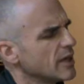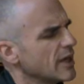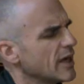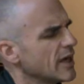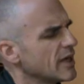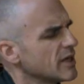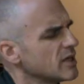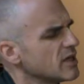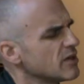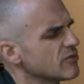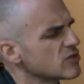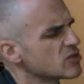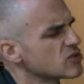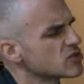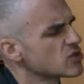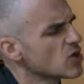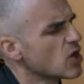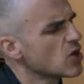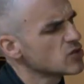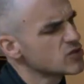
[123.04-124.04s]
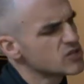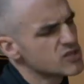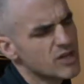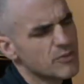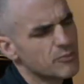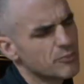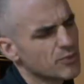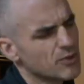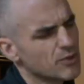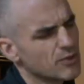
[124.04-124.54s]
And he was so
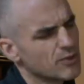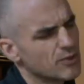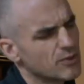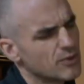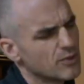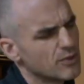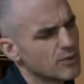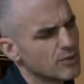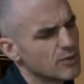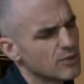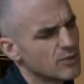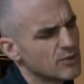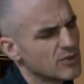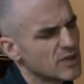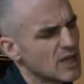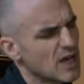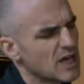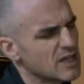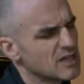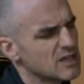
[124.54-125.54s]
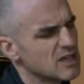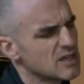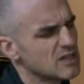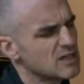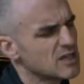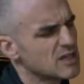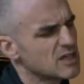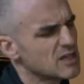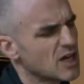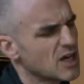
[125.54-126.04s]
simple that he
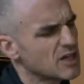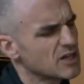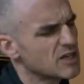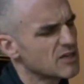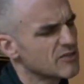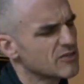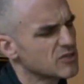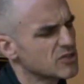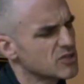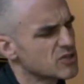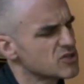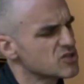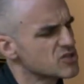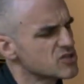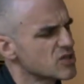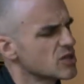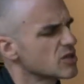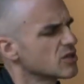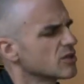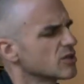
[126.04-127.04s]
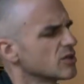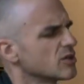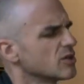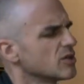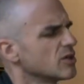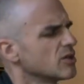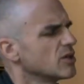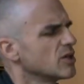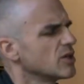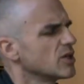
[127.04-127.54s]
did not even
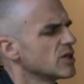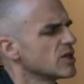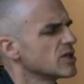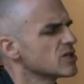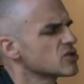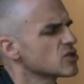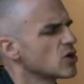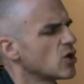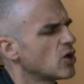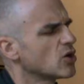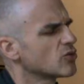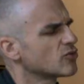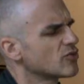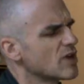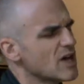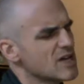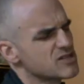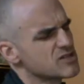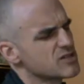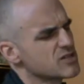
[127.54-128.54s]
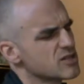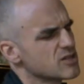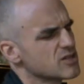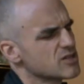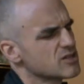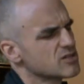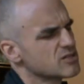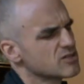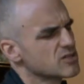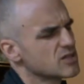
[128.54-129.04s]
consider his own
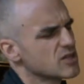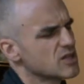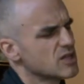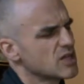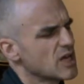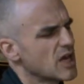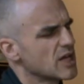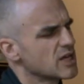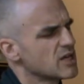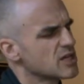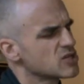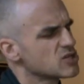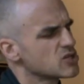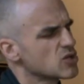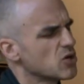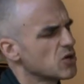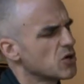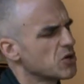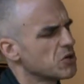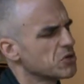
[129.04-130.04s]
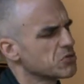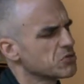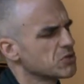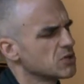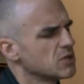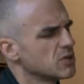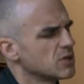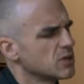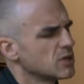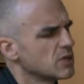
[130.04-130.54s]
residence and his
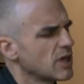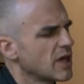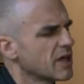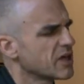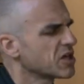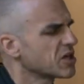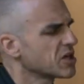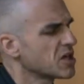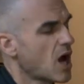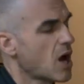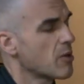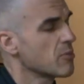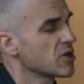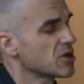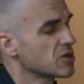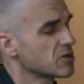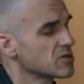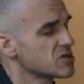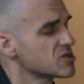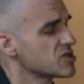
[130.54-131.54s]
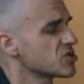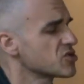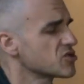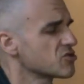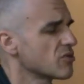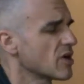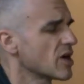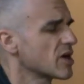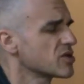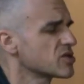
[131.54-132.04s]
own economical
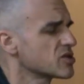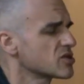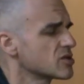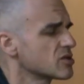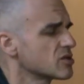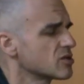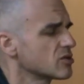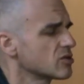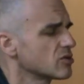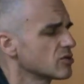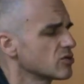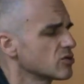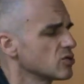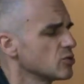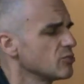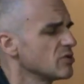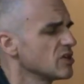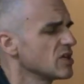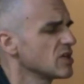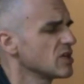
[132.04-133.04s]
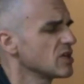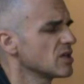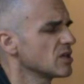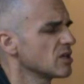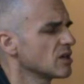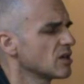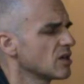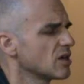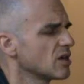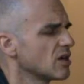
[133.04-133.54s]
situation to
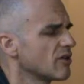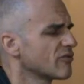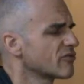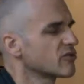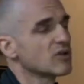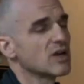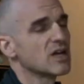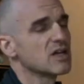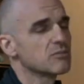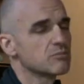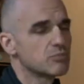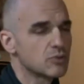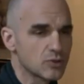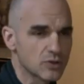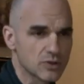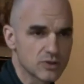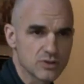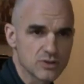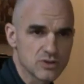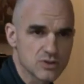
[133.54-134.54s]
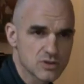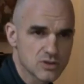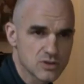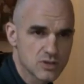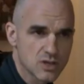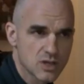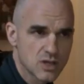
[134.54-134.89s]
be of great importance.